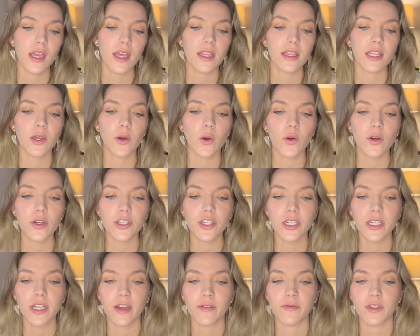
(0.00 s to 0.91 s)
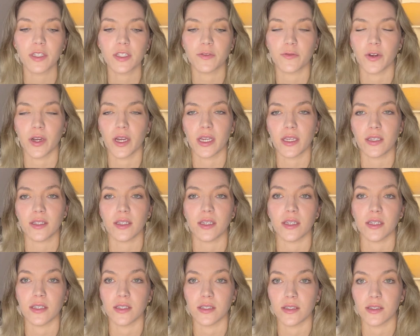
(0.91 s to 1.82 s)
The origin of this phrase
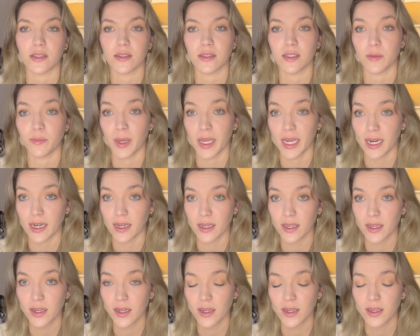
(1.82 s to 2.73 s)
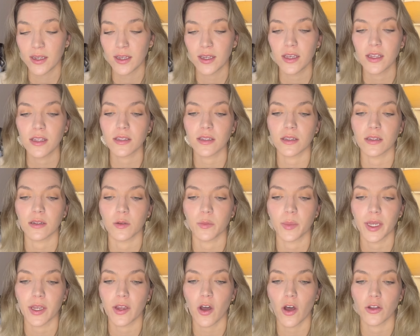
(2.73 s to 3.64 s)
is debated. It's a little
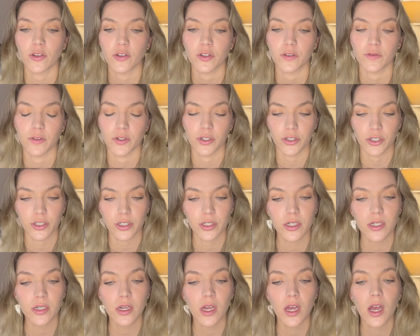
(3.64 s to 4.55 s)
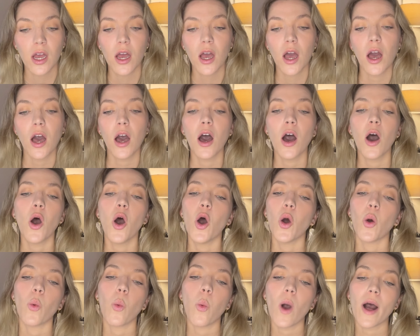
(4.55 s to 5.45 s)
bit controversial.
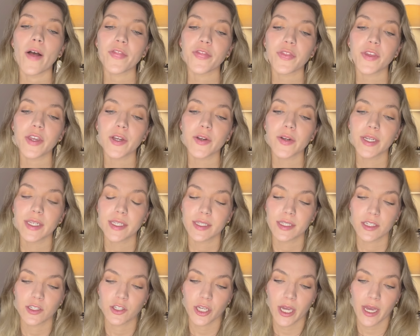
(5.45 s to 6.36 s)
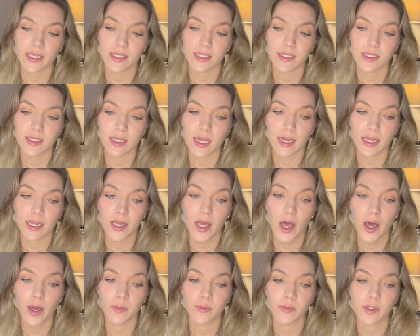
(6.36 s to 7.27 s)
One theory suggests that it
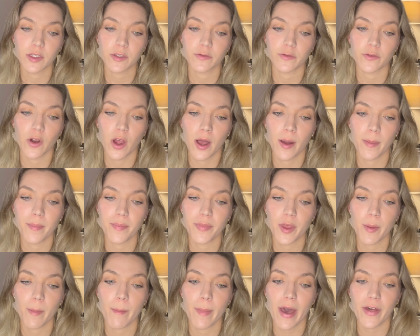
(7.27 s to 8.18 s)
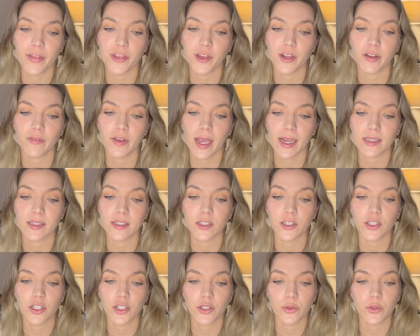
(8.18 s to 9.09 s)
comes from the method of
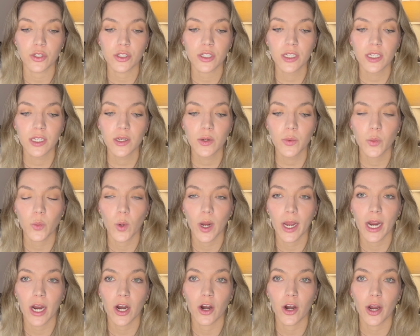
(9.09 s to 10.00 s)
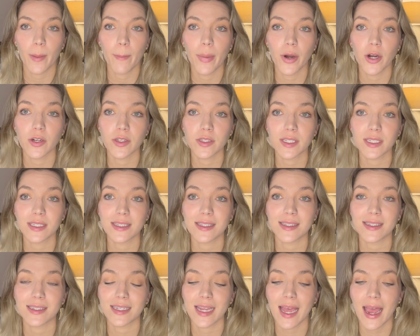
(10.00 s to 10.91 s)
execution where a person
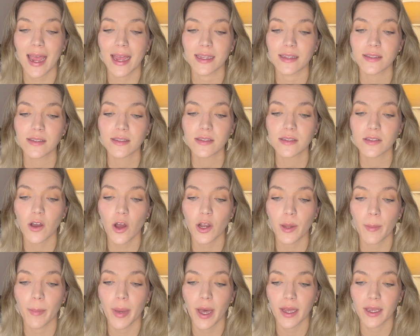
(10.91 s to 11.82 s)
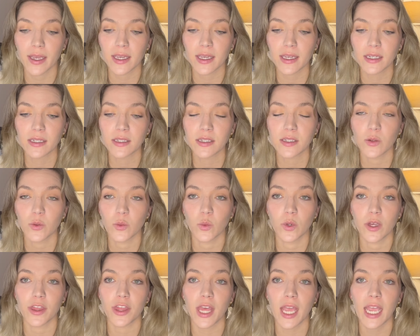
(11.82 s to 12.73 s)
stands on a bucket
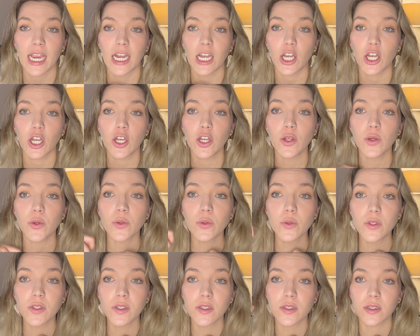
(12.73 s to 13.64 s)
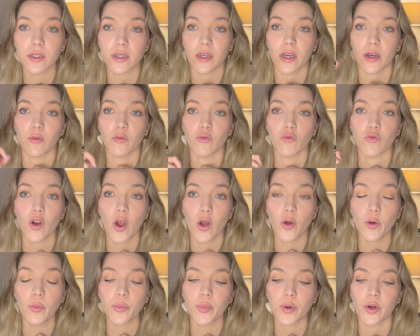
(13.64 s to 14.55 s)
with a noose, a
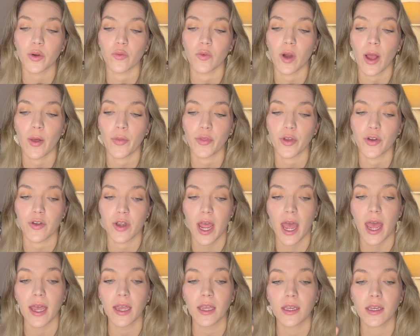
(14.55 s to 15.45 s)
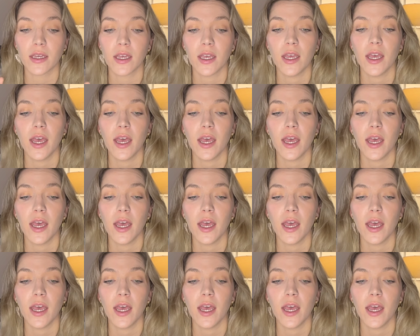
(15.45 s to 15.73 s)
rope around their neck,